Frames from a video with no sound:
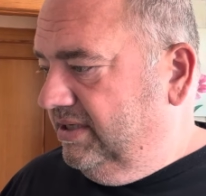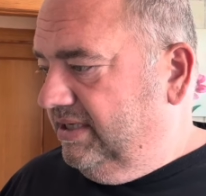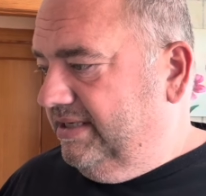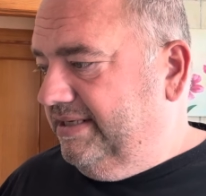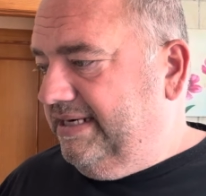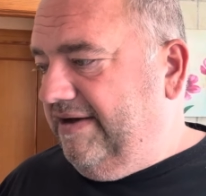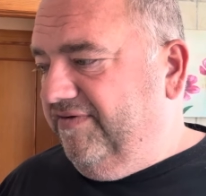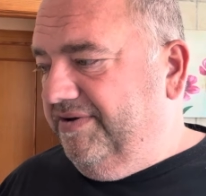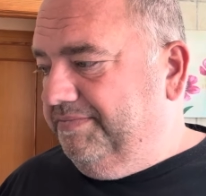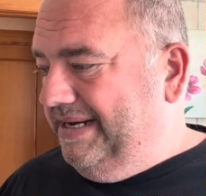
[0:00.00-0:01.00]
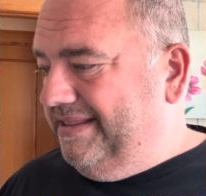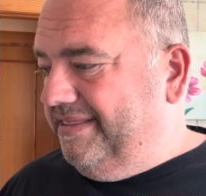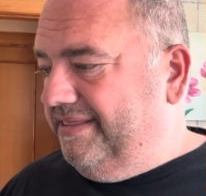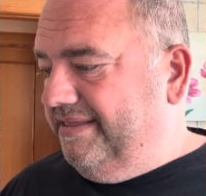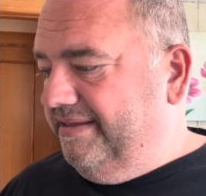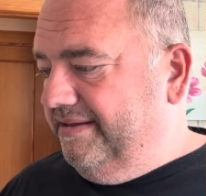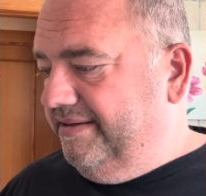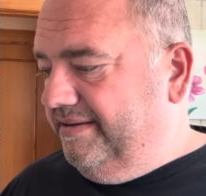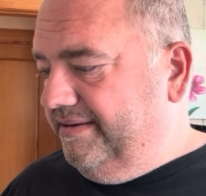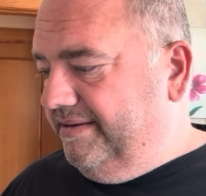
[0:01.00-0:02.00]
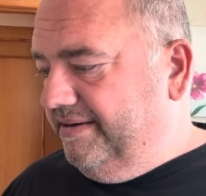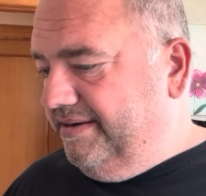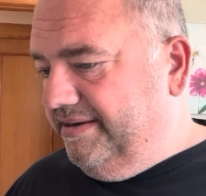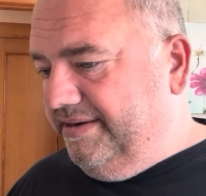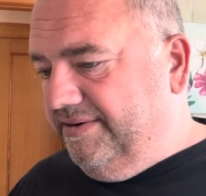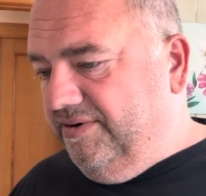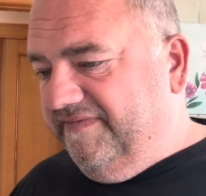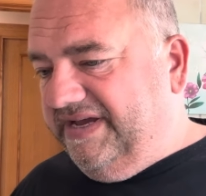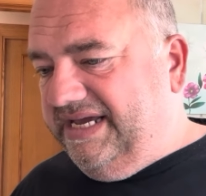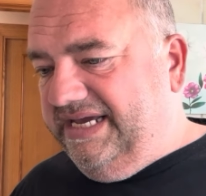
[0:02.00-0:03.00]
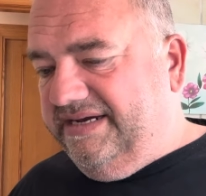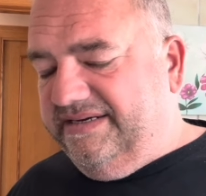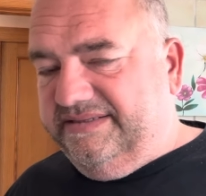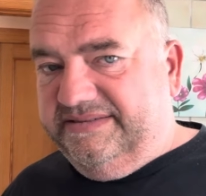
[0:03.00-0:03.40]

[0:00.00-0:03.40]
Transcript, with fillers: Uh, having a bath uh, over here,